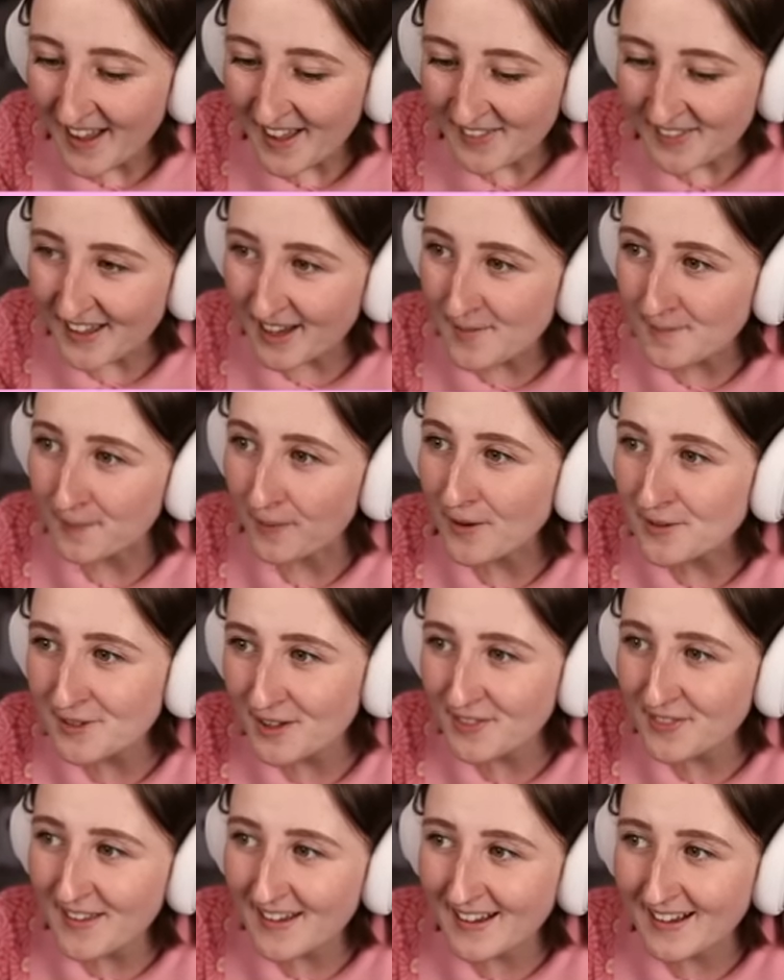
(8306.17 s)
The ambrosia
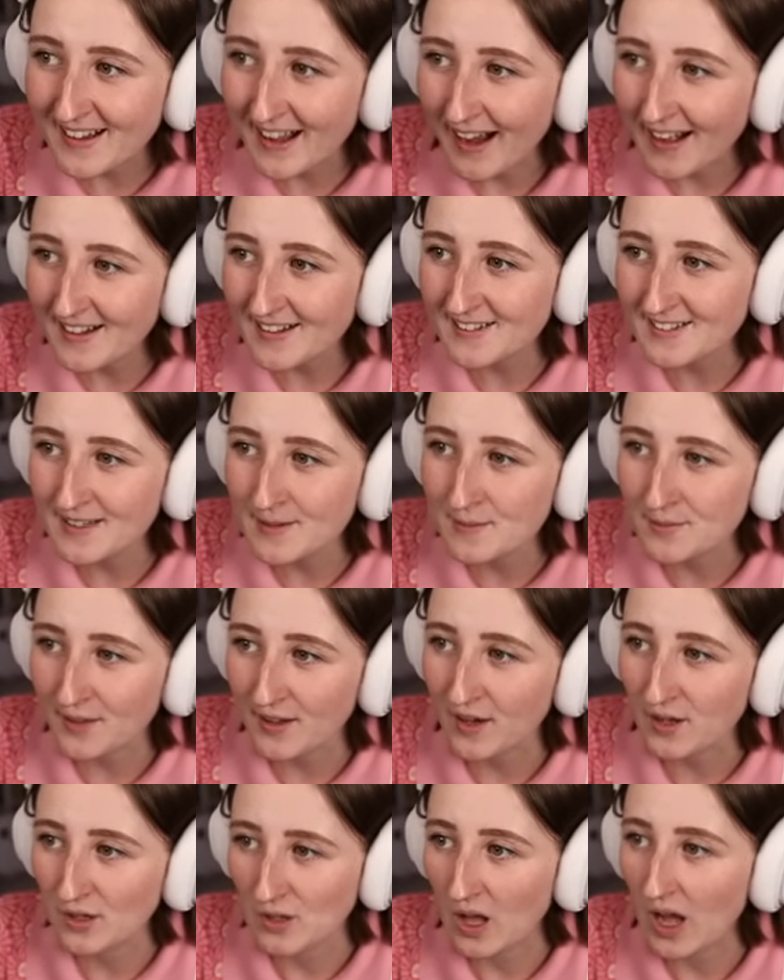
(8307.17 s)
thing kind of seems
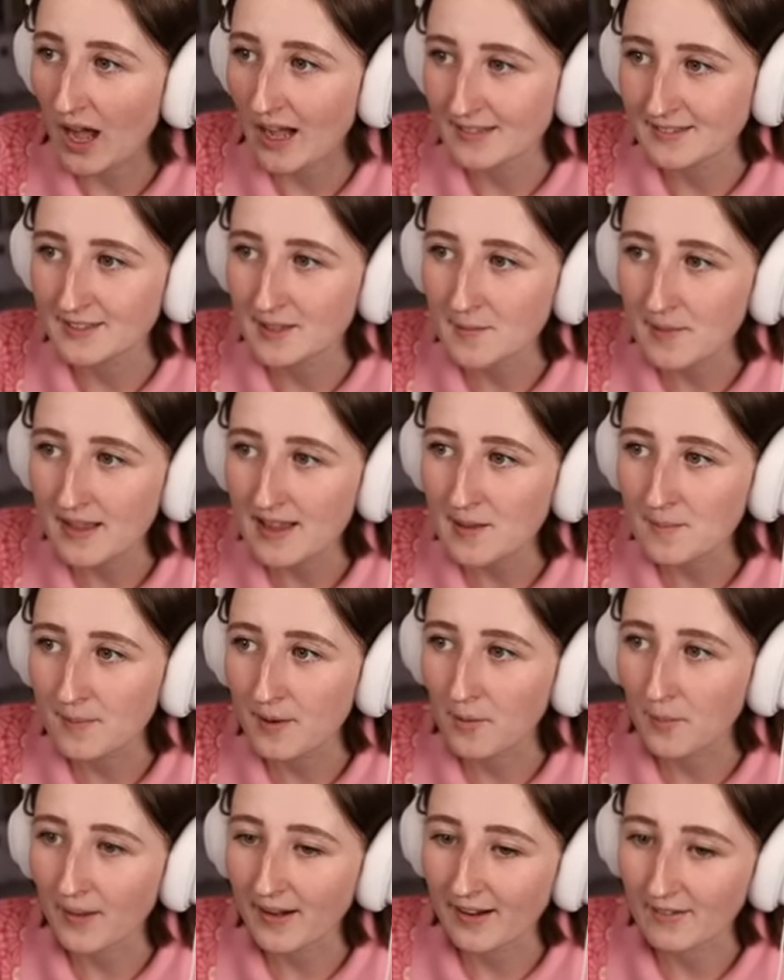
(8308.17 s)
like a lot to me,
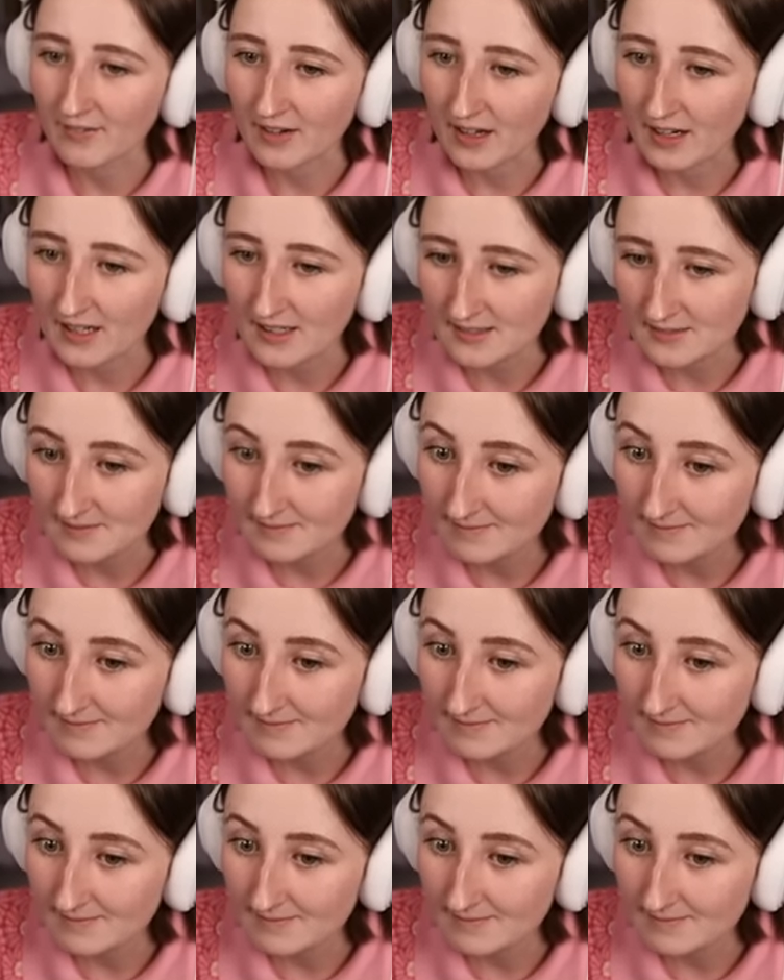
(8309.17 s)
but whatever.